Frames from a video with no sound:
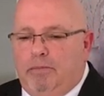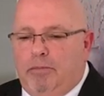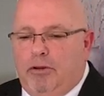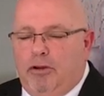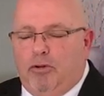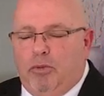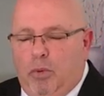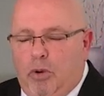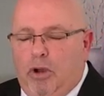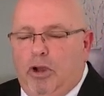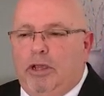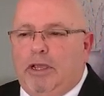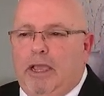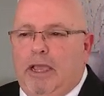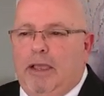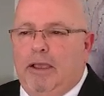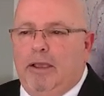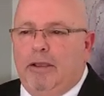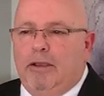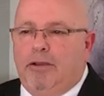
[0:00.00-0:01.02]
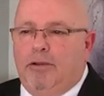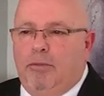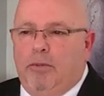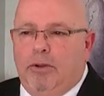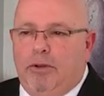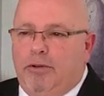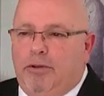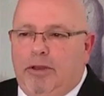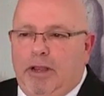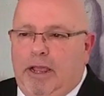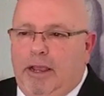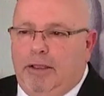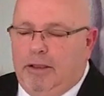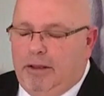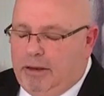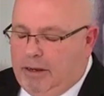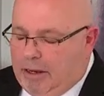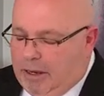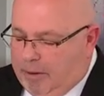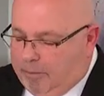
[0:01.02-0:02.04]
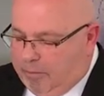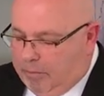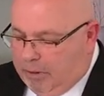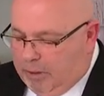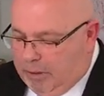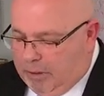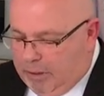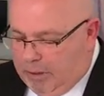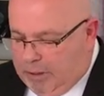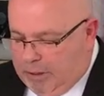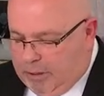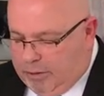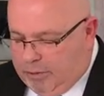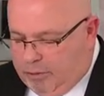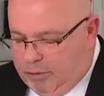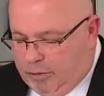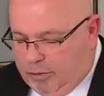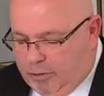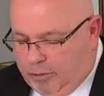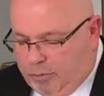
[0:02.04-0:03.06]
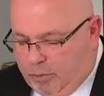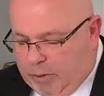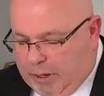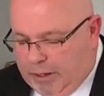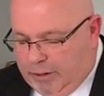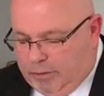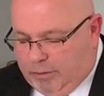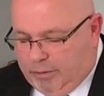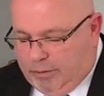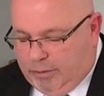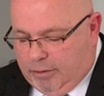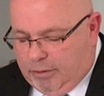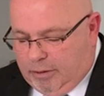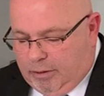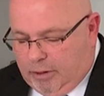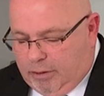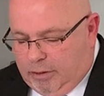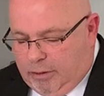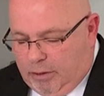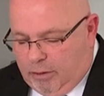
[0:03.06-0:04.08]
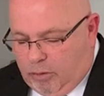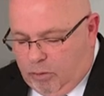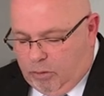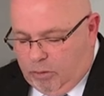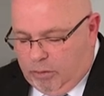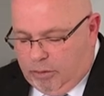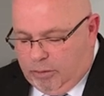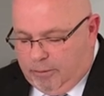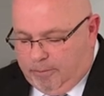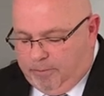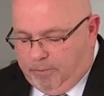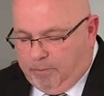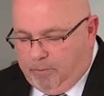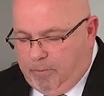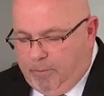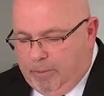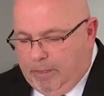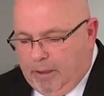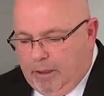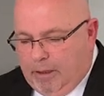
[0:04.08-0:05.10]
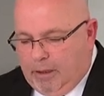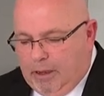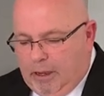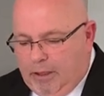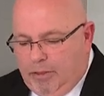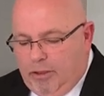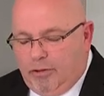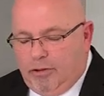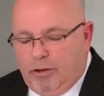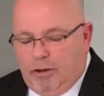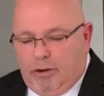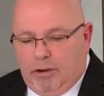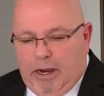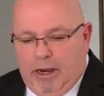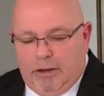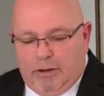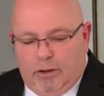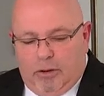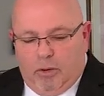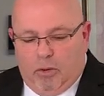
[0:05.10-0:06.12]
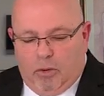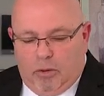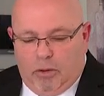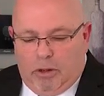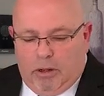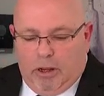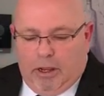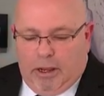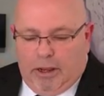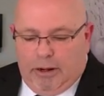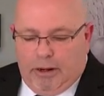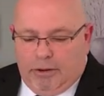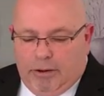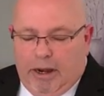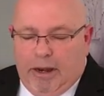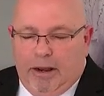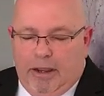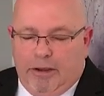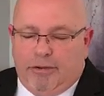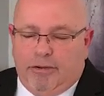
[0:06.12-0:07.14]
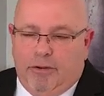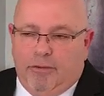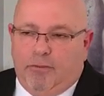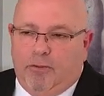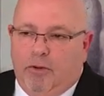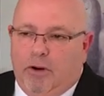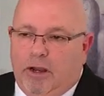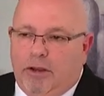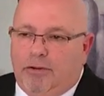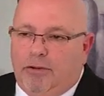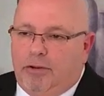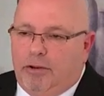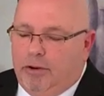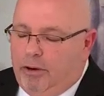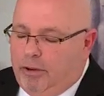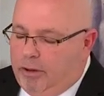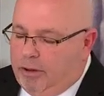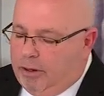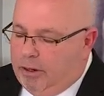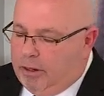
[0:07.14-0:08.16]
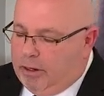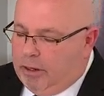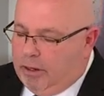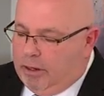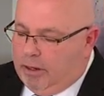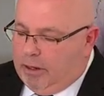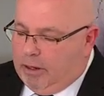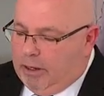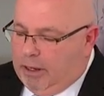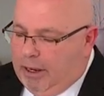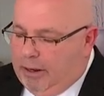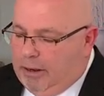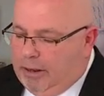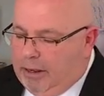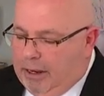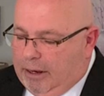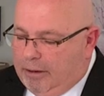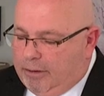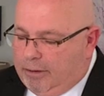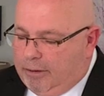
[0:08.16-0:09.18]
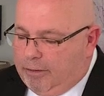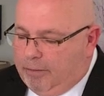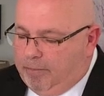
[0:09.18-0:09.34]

just working. She wasn't taking the time to just wait on the Lord. It is a great lesson for us to learn in that.